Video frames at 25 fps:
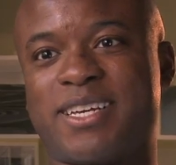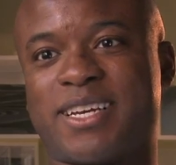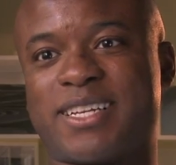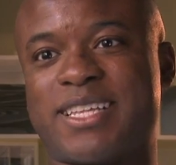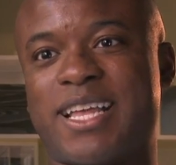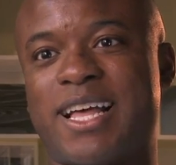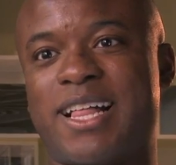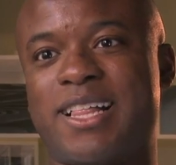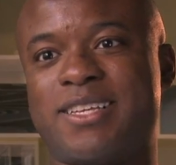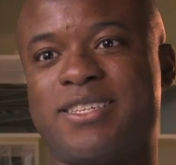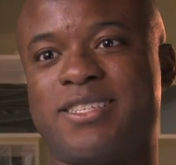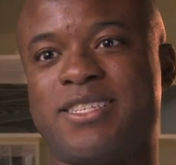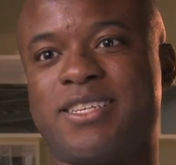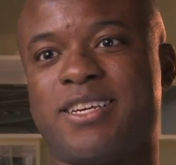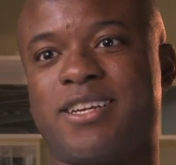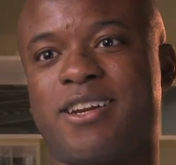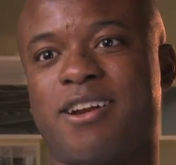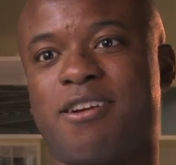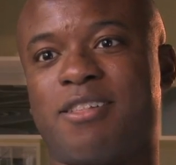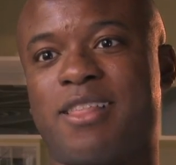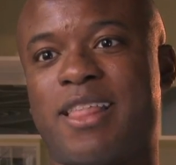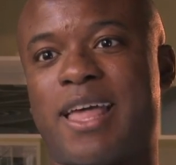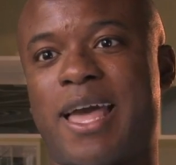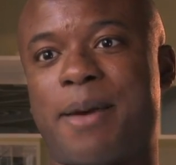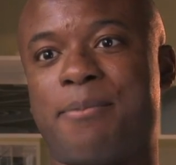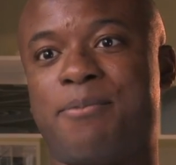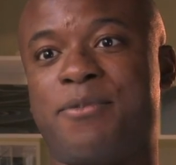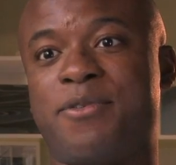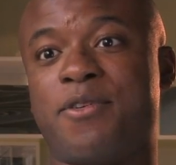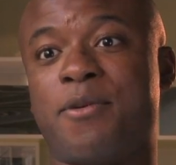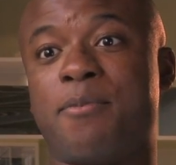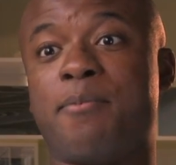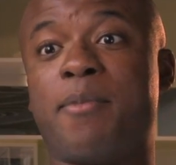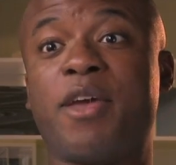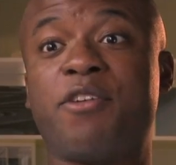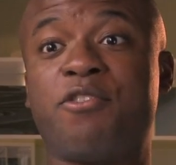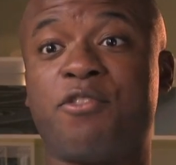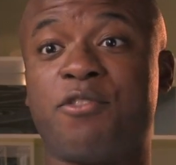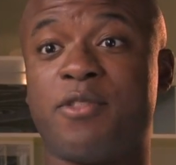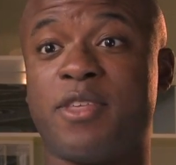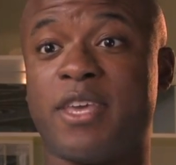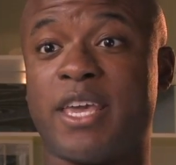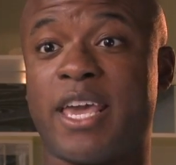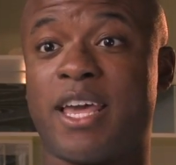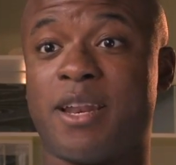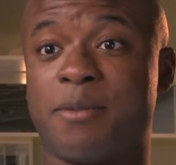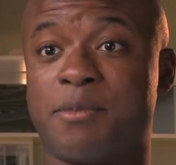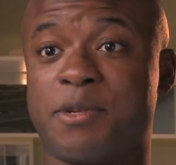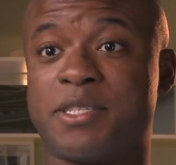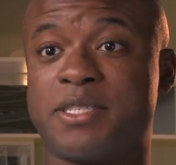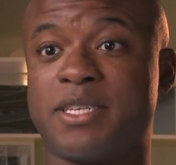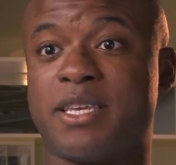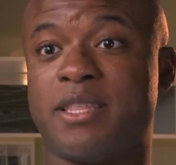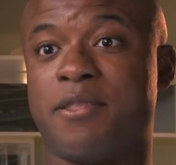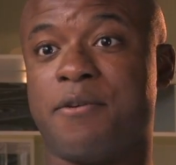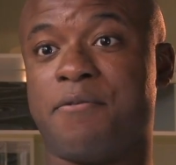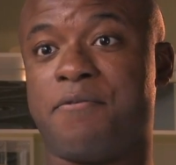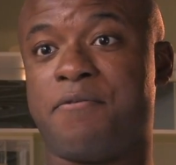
technology in our lab to measure the animals in the